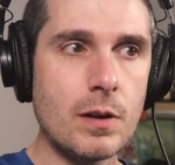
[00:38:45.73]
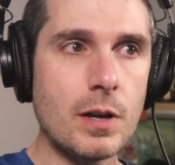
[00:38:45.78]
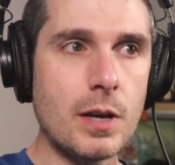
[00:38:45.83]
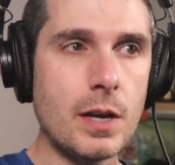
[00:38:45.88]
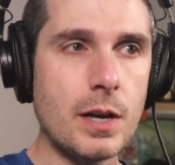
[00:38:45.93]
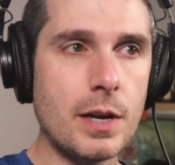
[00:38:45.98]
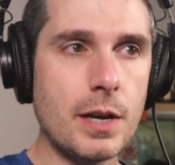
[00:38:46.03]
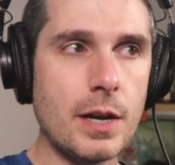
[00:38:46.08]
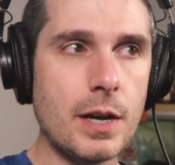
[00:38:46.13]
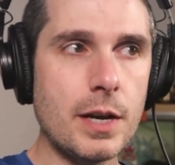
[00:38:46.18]

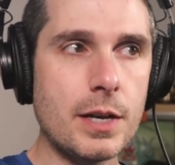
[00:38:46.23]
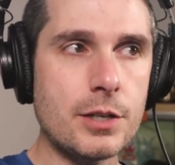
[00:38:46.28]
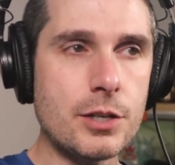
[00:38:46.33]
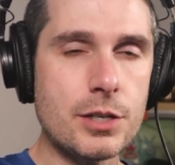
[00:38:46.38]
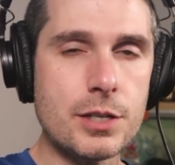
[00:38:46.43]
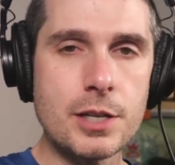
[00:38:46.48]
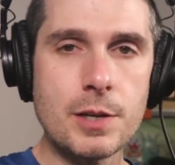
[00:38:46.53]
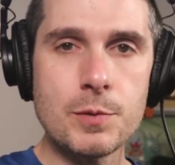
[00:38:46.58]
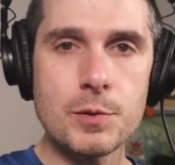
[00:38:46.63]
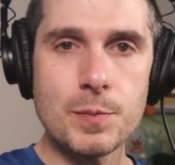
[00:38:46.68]
and it
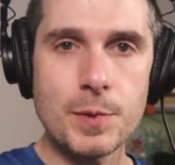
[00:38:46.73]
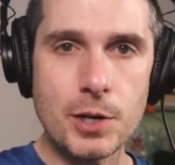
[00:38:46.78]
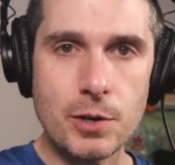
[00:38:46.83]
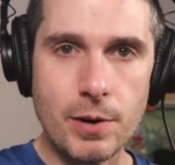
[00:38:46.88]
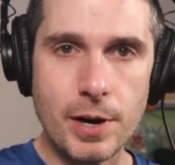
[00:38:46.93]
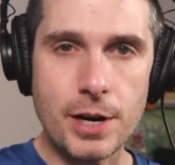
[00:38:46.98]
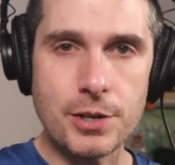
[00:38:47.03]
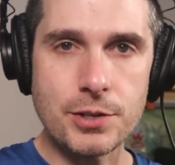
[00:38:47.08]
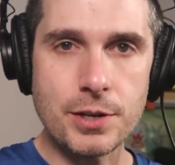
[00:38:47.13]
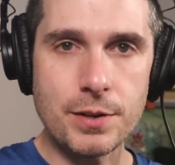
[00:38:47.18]
just seems to be
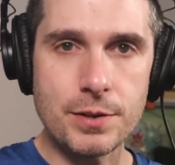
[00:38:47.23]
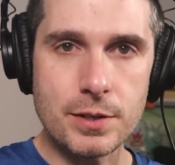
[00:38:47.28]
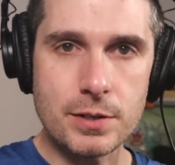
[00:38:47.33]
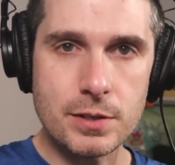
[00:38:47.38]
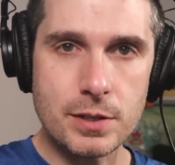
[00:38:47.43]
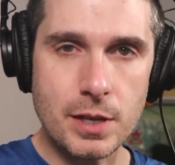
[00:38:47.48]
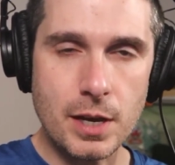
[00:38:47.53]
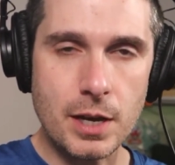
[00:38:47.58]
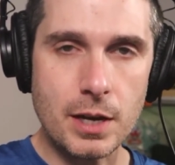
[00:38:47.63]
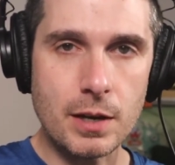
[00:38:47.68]
crashing on this
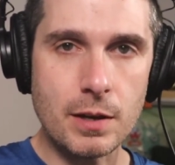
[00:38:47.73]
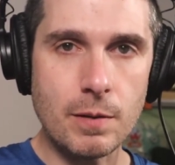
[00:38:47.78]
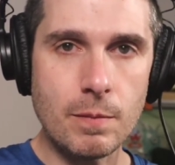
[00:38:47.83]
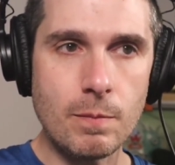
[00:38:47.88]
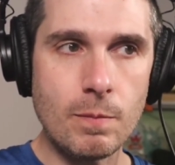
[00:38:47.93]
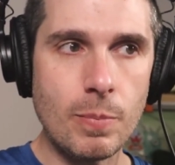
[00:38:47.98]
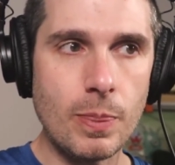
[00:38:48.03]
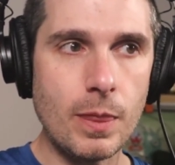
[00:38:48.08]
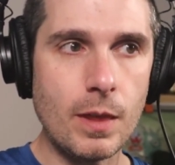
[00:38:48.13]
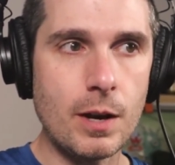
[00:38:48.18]
thing,
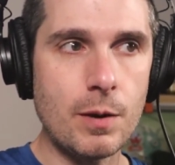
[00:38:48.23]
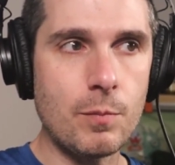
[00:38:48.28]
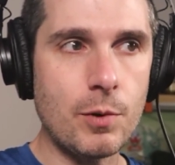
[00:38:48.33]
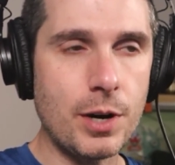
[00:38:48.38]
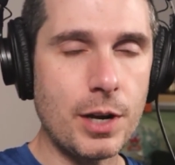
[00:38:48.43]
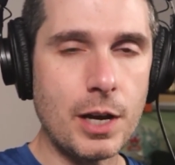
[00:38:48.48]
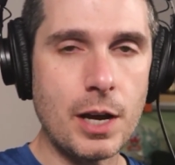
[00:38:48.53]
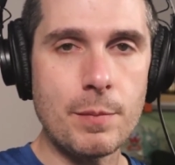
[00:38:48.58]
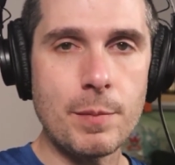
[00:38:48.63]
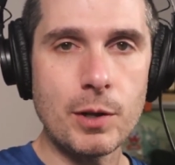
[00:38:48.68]
and I'm
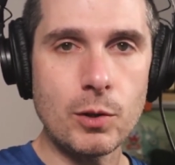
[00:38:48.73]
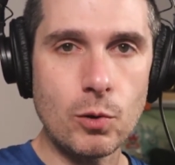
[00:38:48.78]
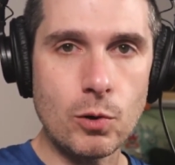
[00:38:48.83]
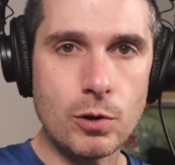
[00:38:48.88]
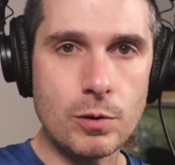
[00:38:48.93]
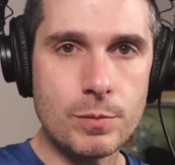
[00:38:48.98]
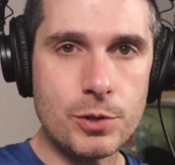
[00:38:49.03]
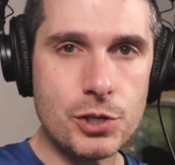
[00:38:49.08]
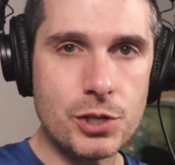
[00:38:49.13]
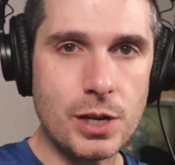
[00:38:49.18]
running on my
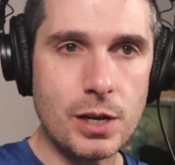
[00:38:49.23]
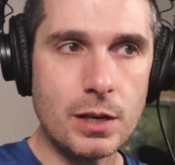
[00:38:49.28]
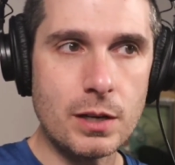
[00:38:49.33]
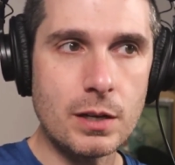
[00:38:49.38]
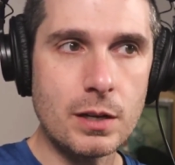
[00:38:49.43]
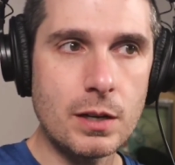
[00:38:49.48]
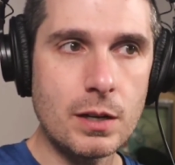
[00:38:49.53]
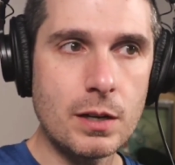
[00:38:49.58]
local machine."